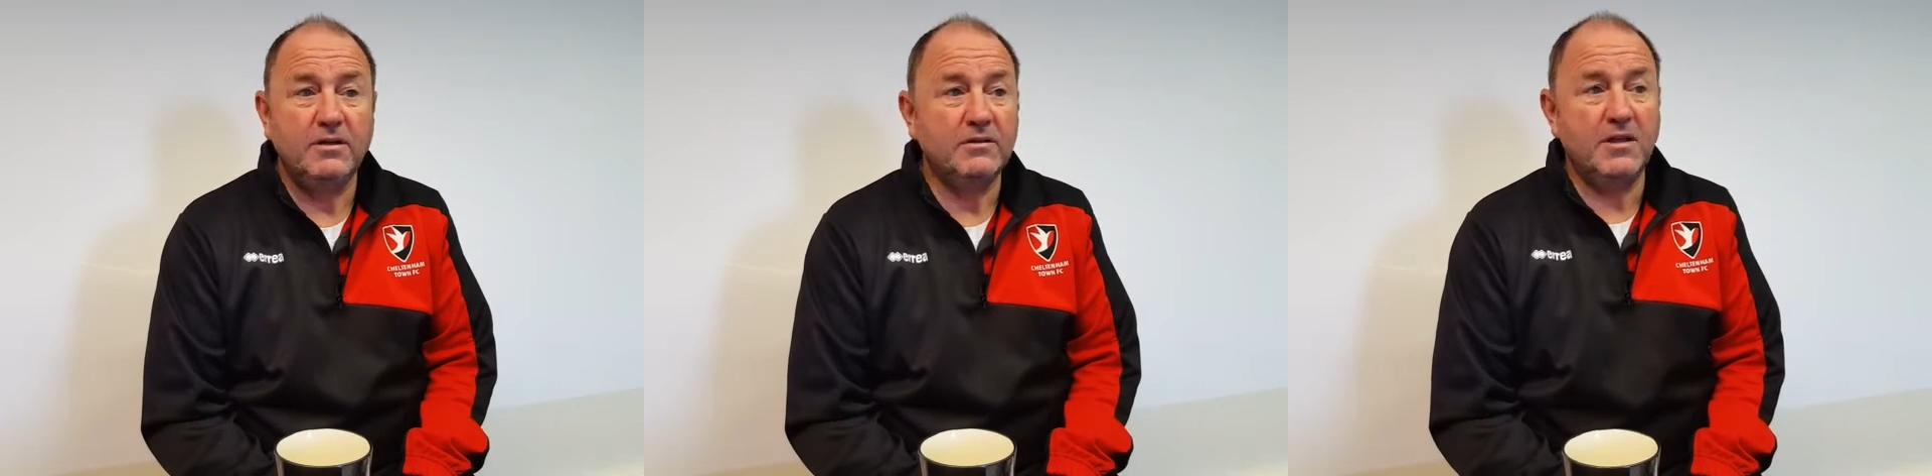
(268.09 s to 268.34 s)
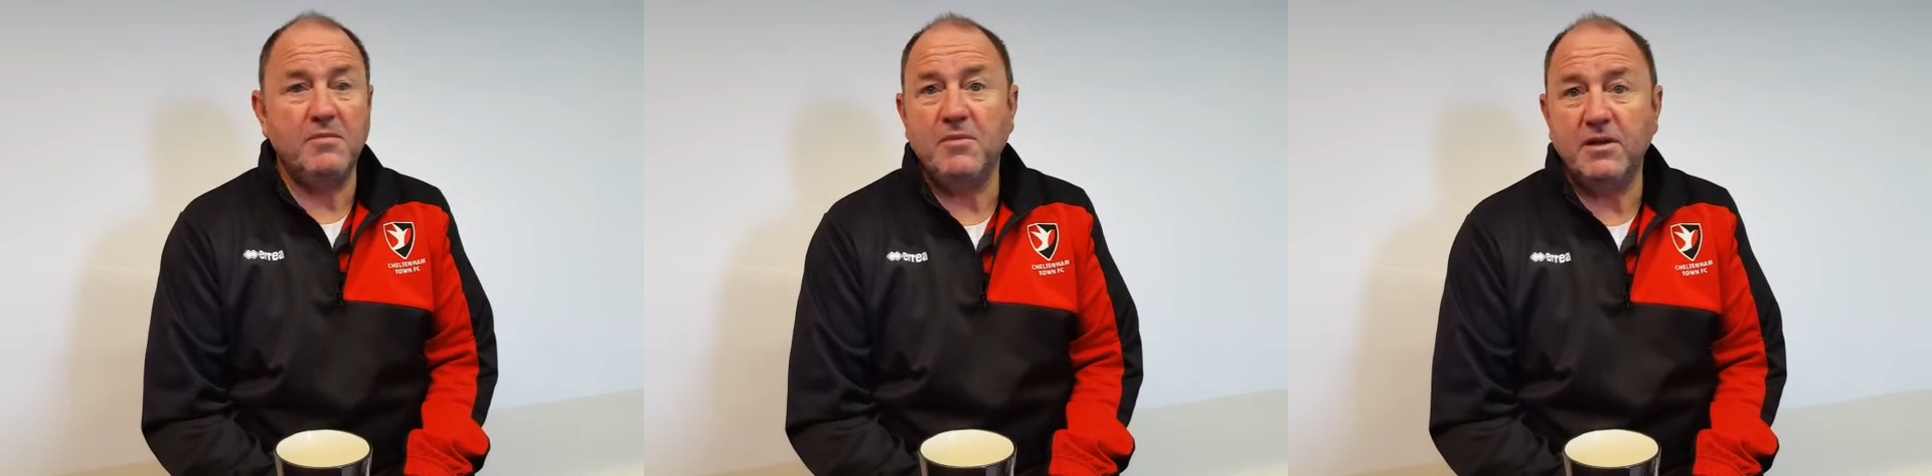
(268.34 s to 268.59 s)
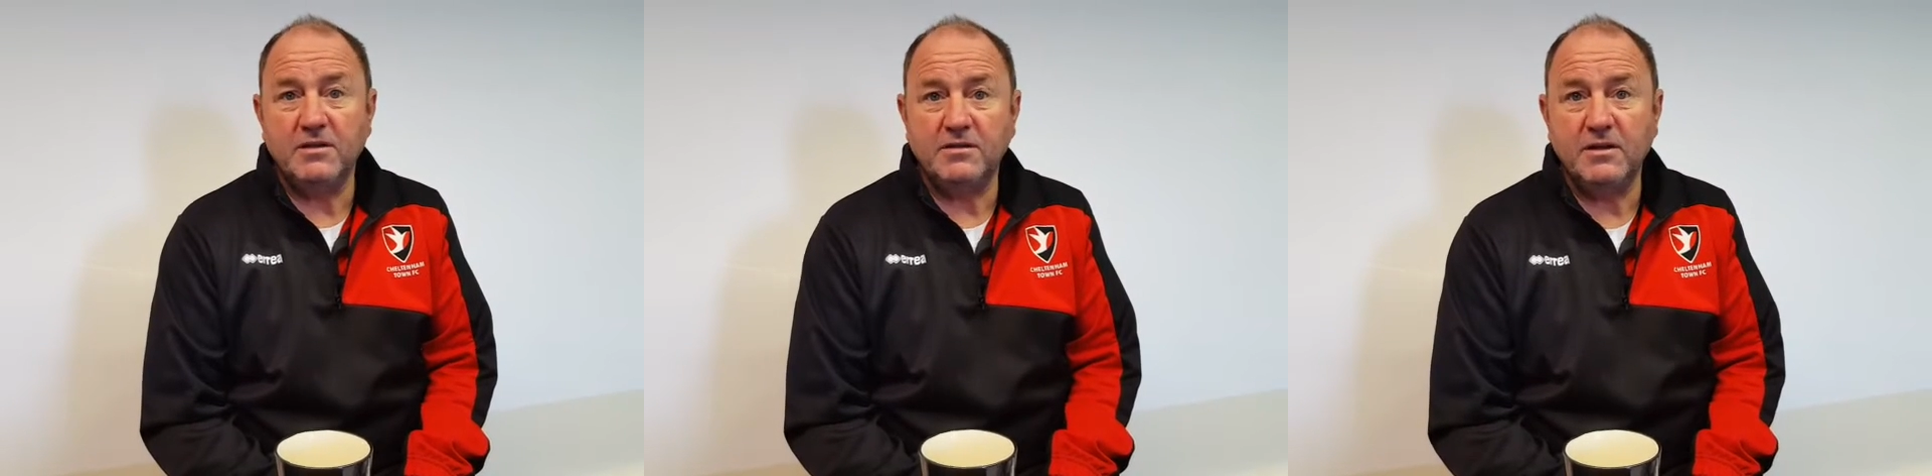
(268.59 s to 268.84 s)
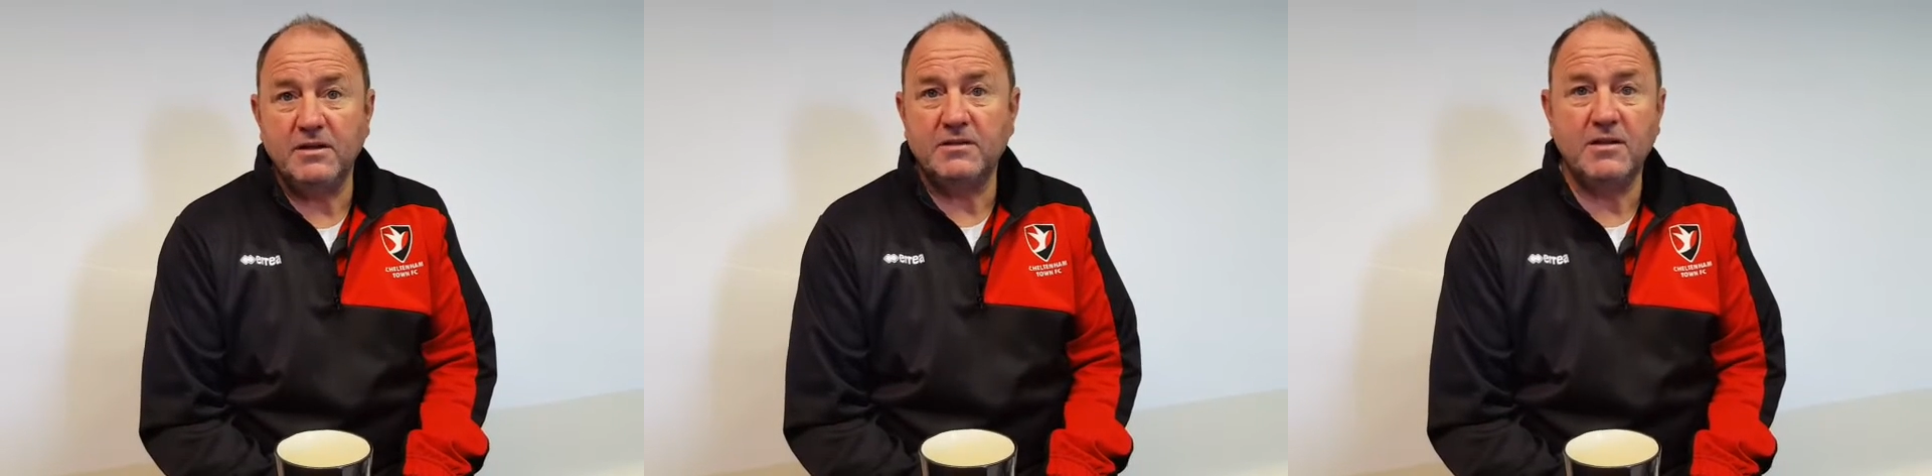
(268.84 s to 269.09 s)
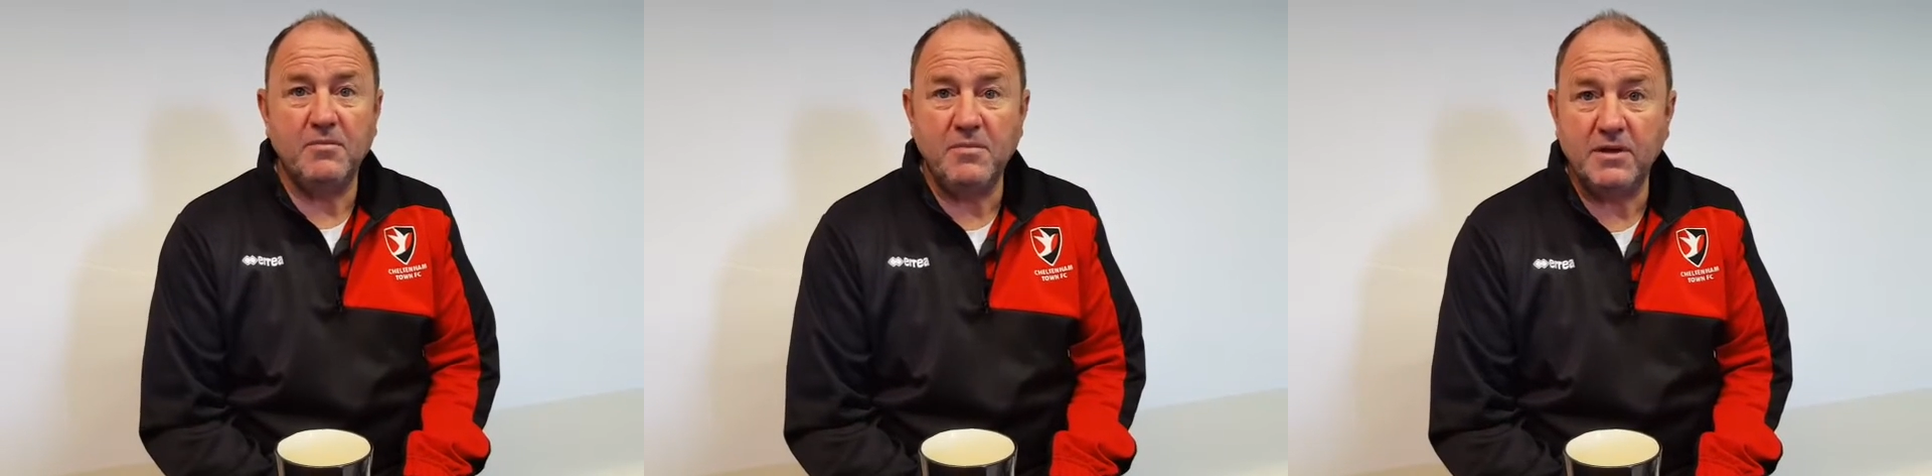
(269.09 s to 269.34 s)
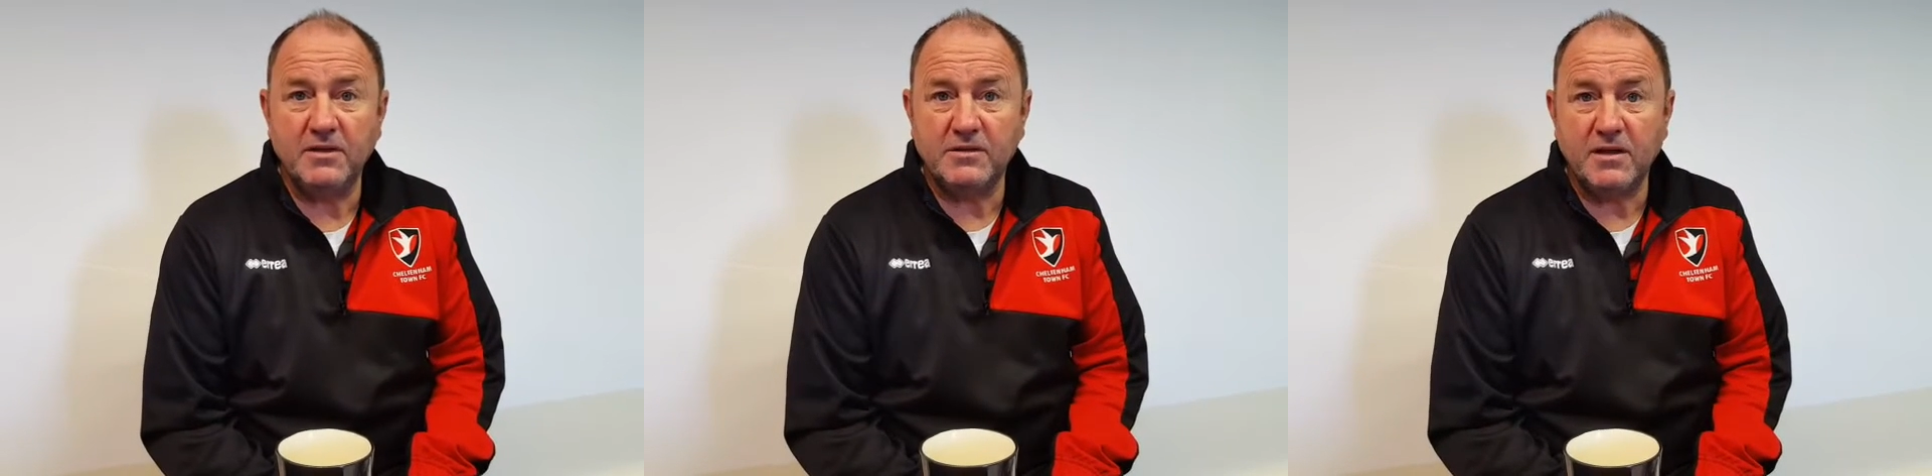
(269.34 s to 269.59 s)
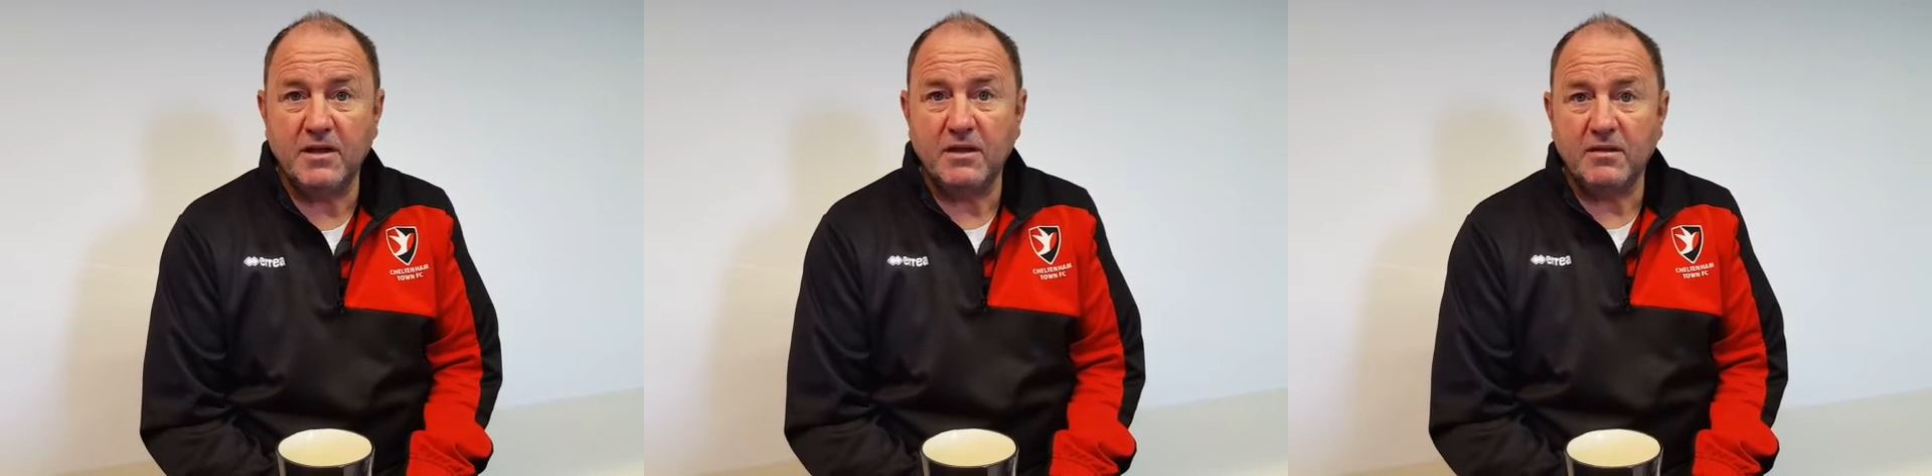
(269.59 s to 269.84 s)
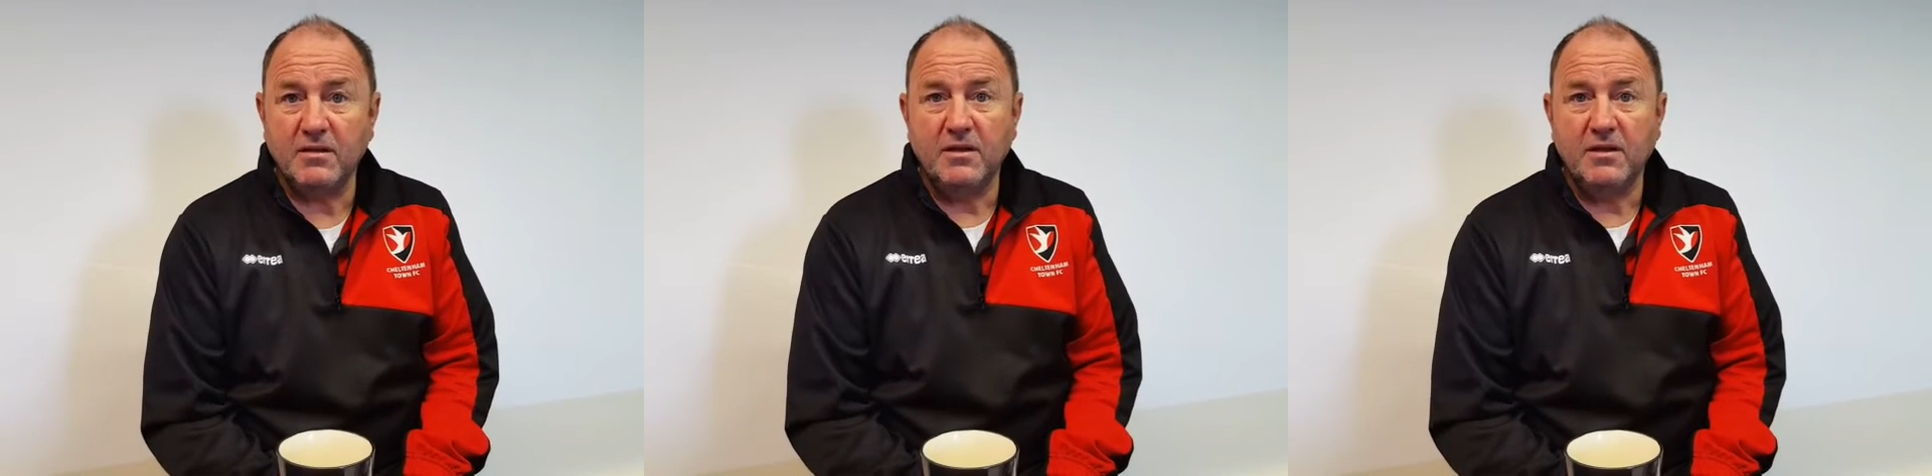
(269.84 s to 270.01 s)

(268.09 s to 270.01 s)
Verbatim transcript: 10 minutes here, 10 minutes there.